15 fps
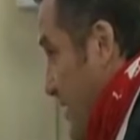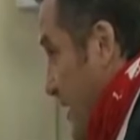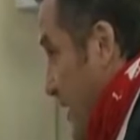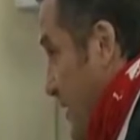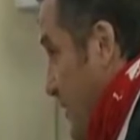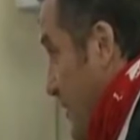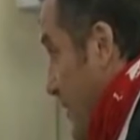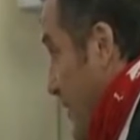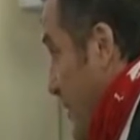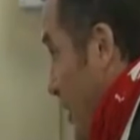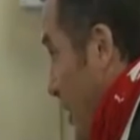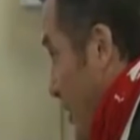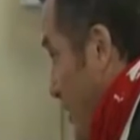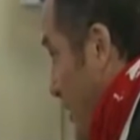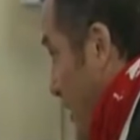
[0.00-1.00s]
set during the
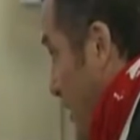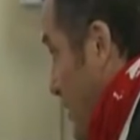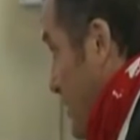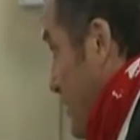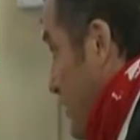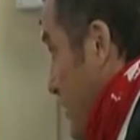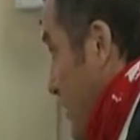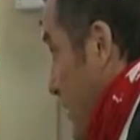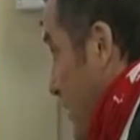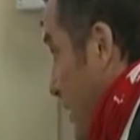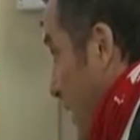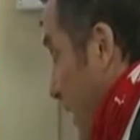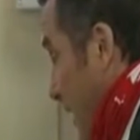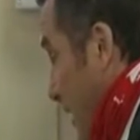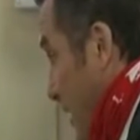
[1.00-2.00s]
holidays,
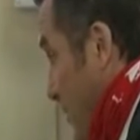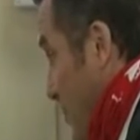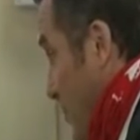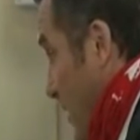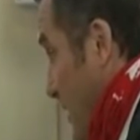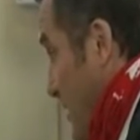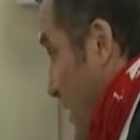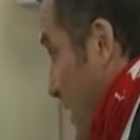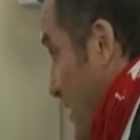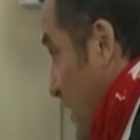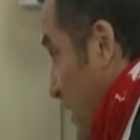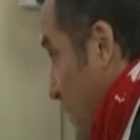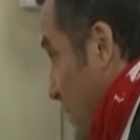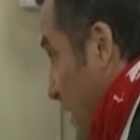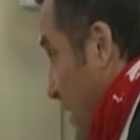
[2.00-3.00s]
and we intend to
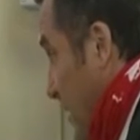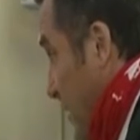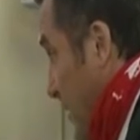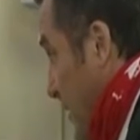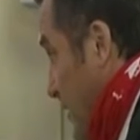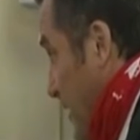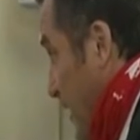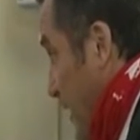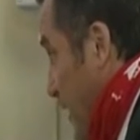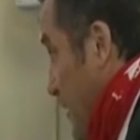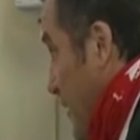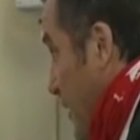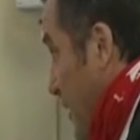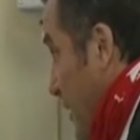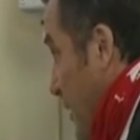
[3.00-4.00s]
keep that hearing
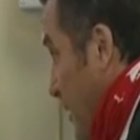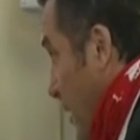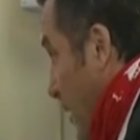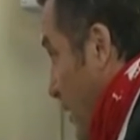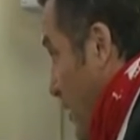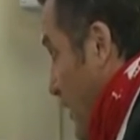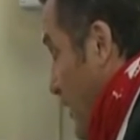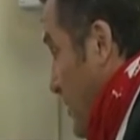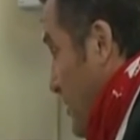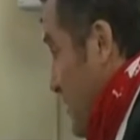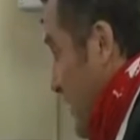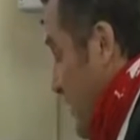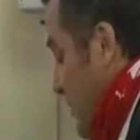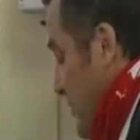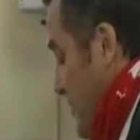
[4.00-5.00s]
date. Our legal
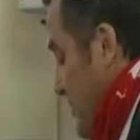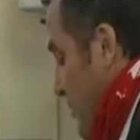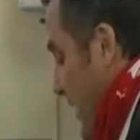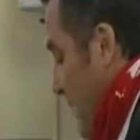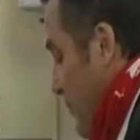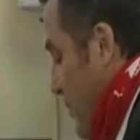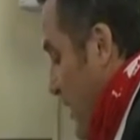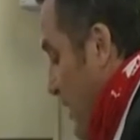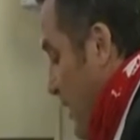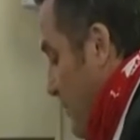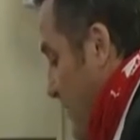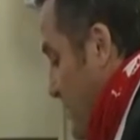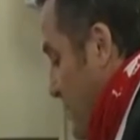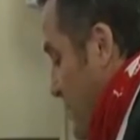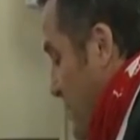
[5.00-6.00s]
team is ramping up
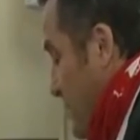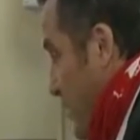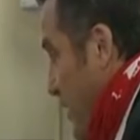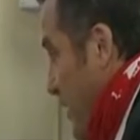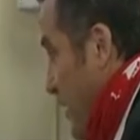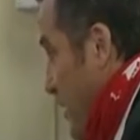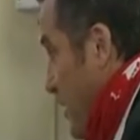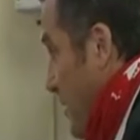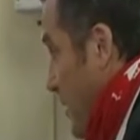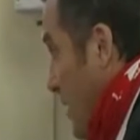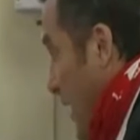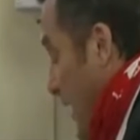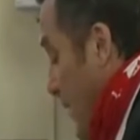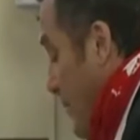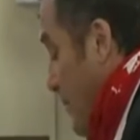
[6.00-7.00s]
as we speak.
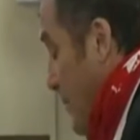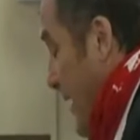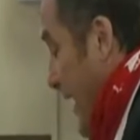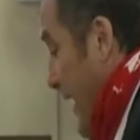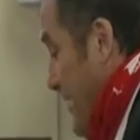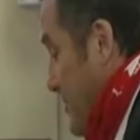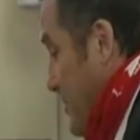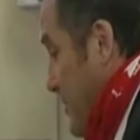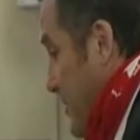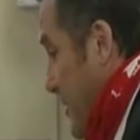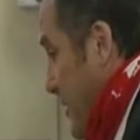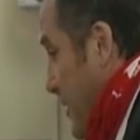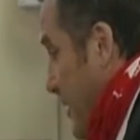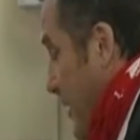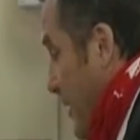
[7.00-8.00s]
I'm
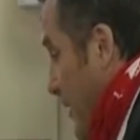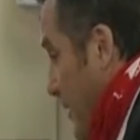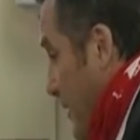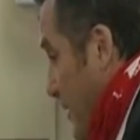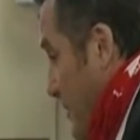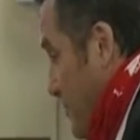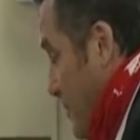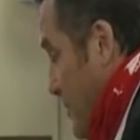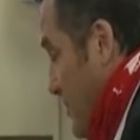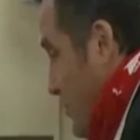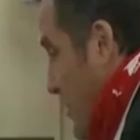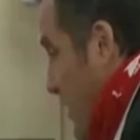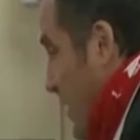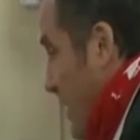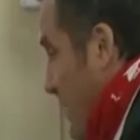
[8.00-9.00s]
actually supposed to
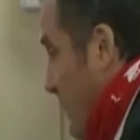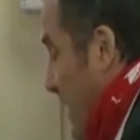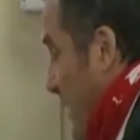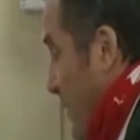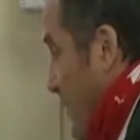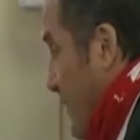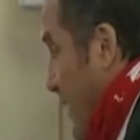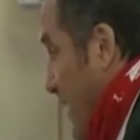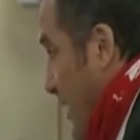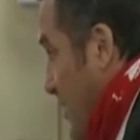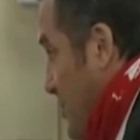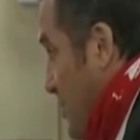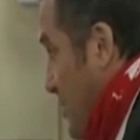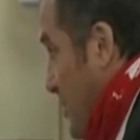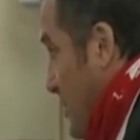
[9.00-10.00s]
be on a family
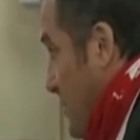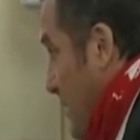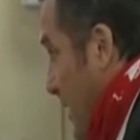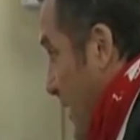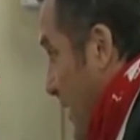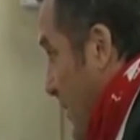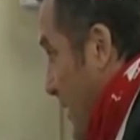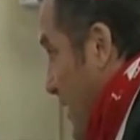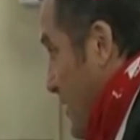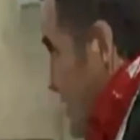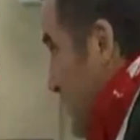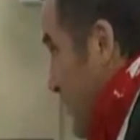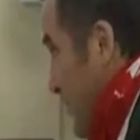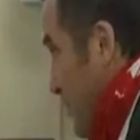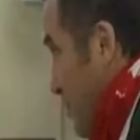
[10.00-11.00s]
vacation. I am
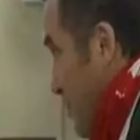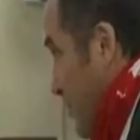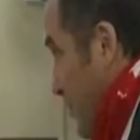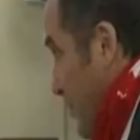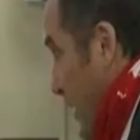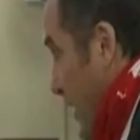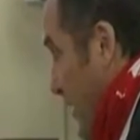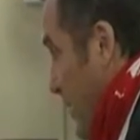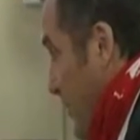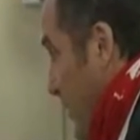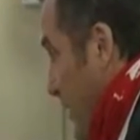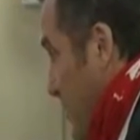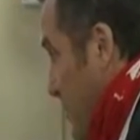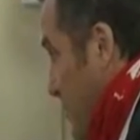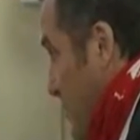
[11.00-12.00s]
actually making
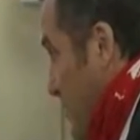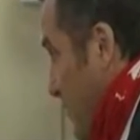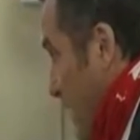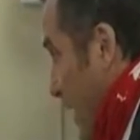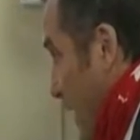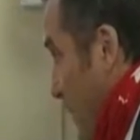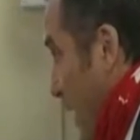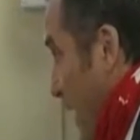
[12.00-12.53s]
arrangements to fly